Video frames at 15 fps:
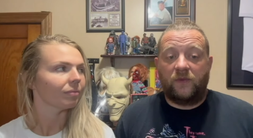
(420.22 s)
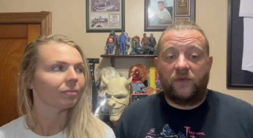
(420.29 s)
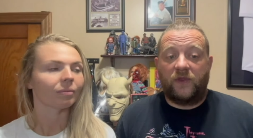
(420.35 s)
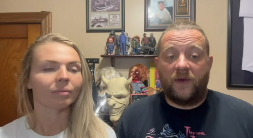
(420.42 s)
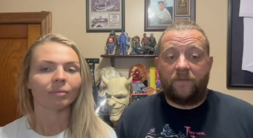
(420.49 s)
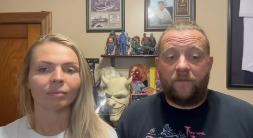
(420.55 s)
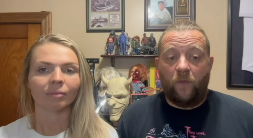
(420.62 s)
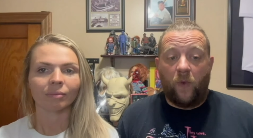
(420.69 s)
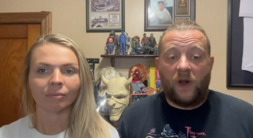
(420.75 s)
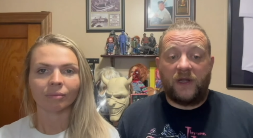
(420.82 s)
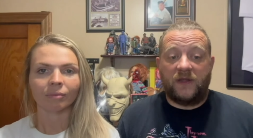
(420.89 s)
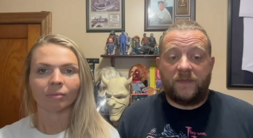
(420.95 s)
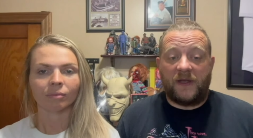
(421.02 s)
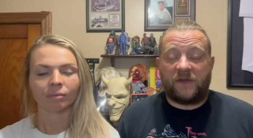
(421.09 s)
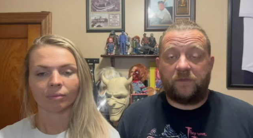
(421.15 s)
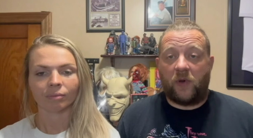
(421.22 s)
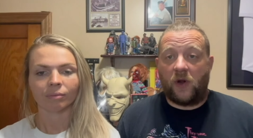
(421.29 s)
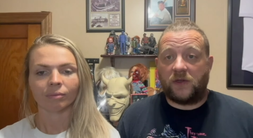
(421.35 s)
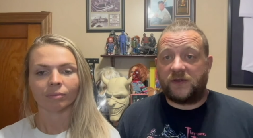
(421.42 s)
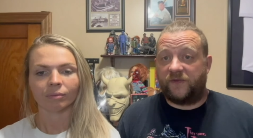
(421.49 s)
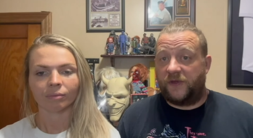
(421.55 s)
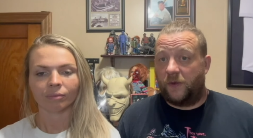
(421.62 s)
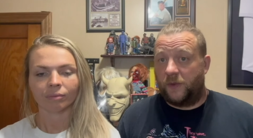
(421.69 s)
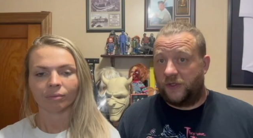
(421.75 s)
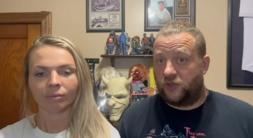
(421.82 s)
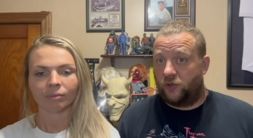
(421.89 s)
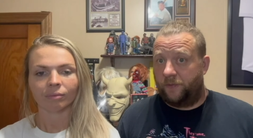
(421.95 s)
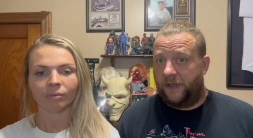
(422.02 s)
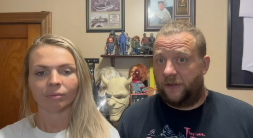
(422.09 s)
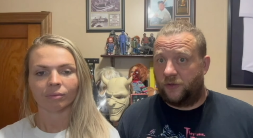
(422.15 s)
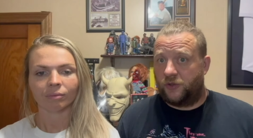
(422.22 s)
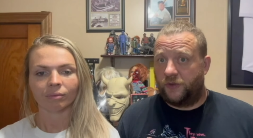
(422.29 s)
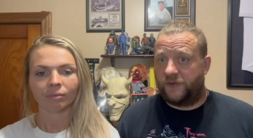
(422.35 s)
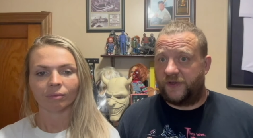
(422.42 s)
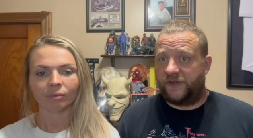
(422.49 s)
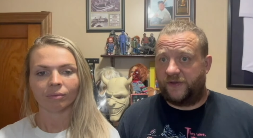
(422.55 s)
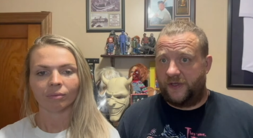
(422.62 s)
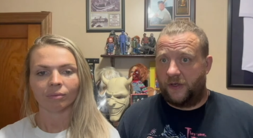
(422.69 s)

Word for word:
Speaker 1: the one of the best parts of the original Beetlejuice is